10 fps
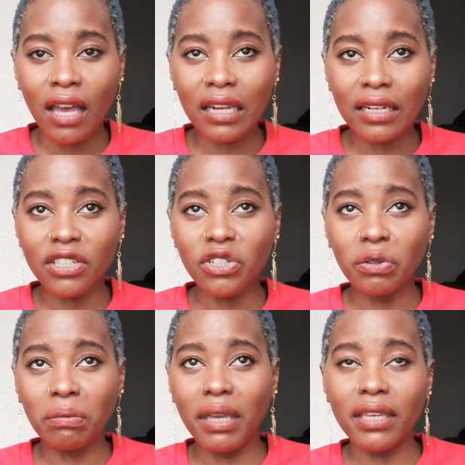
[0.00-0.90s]
Unless
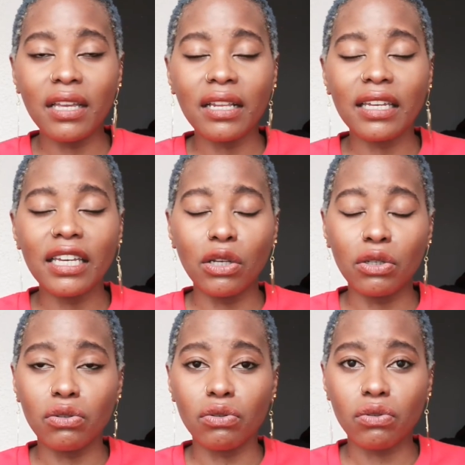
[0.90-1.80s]
you're making like
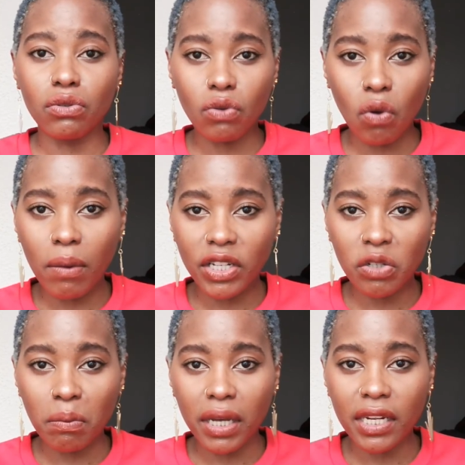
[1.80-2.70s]
so much
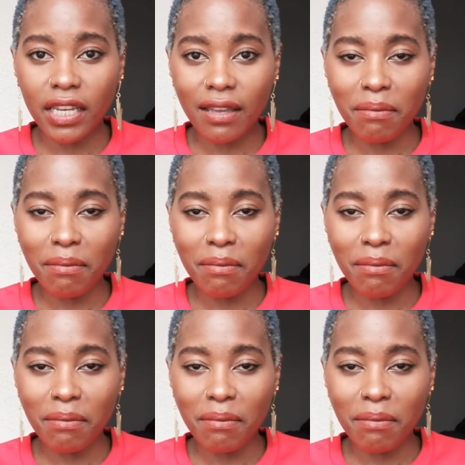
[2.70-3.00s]
money.